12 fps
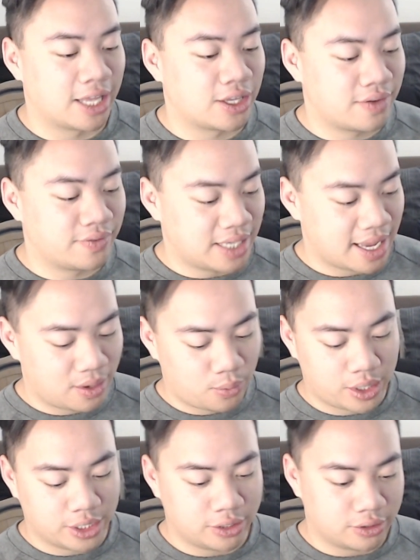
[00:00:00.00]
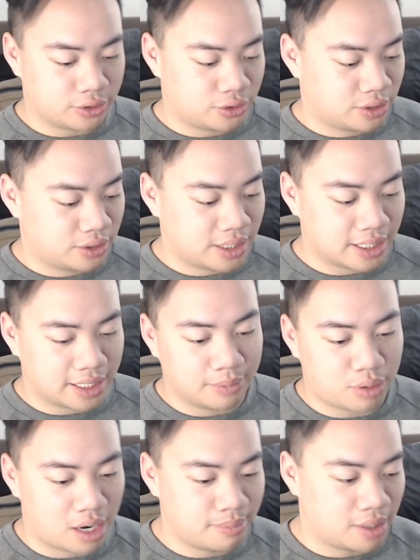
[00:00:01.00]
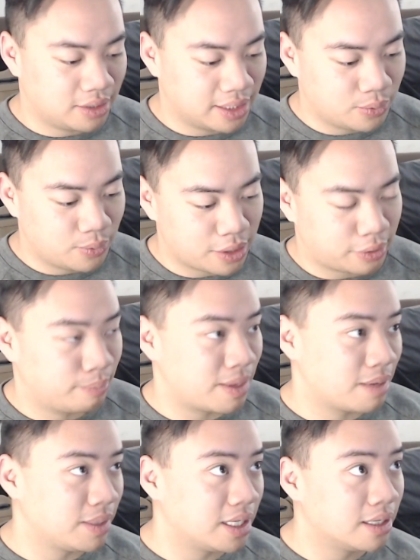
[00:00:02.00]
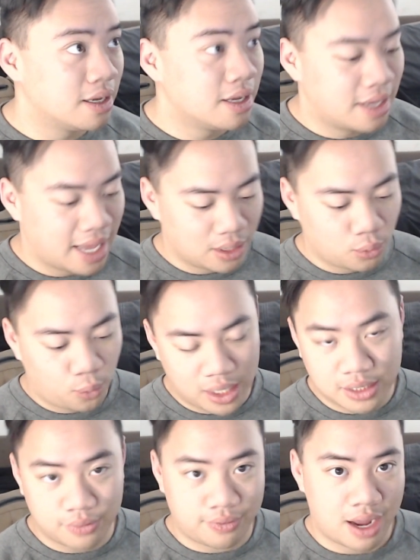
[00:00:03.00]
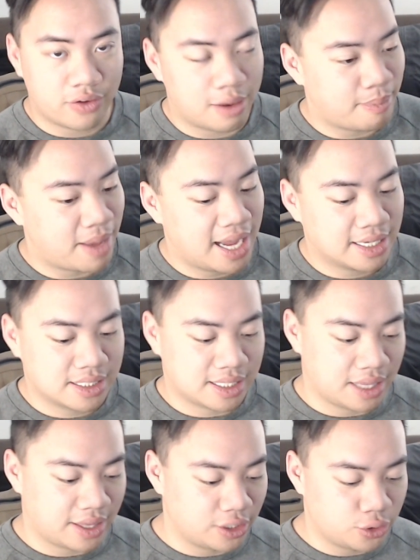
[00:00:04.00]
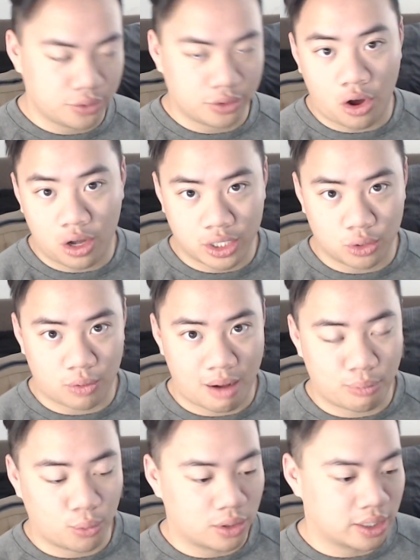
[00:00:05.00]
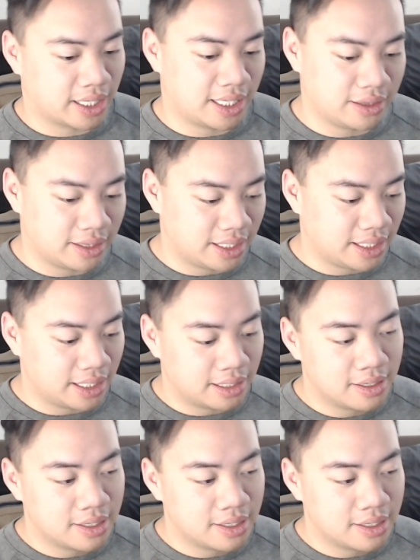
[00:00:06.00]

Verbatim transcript: You have a day where you're sticking primarily with maybe a one to five rep max and then doing all your rep work in the,